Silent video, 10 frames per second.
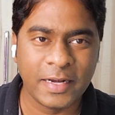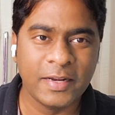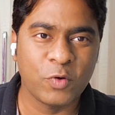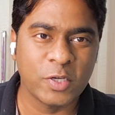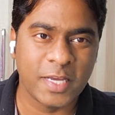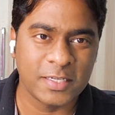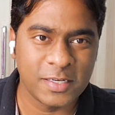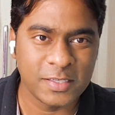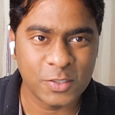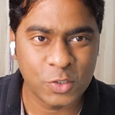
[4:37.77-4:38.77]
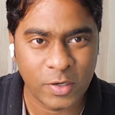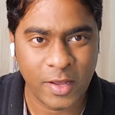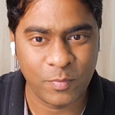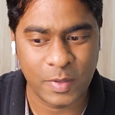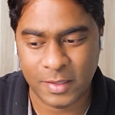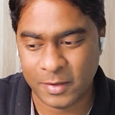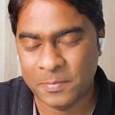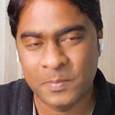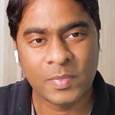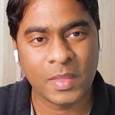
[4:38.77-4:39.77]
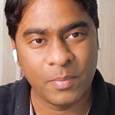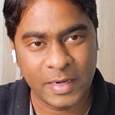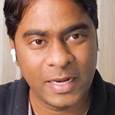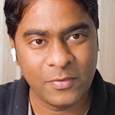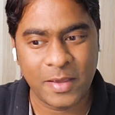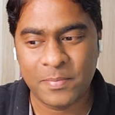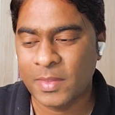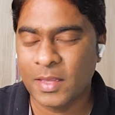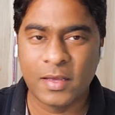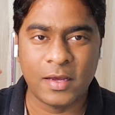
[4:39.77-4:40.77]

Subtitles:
active noise cancellation should have been there. But anyway,